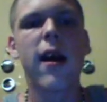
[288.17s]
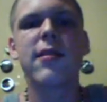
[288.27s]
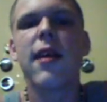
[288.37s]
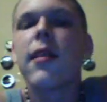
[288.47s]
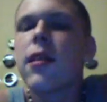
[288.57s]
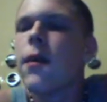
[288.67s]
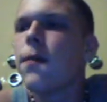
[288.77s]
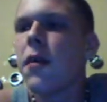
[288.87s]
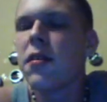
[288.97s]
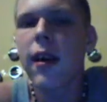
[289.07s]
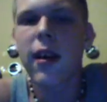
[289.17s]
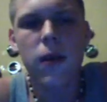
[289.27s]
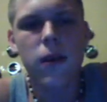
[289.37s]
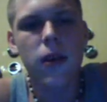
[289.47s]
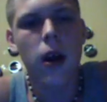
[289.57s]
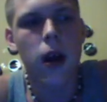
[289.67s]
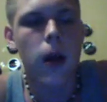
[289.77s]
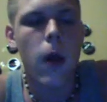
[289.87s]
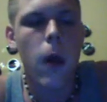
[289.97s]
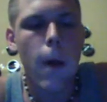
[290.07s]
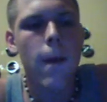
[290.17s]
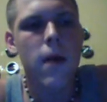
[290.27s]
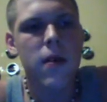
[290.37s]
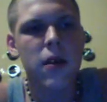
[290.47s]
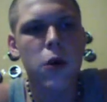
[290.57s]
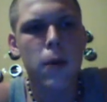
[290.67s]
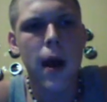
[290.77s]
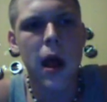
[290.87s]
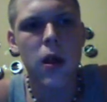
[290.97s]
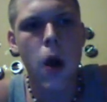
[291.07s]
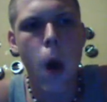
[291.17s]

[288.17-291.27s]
I sat there for a second. I was like, alright, this ain't too bad.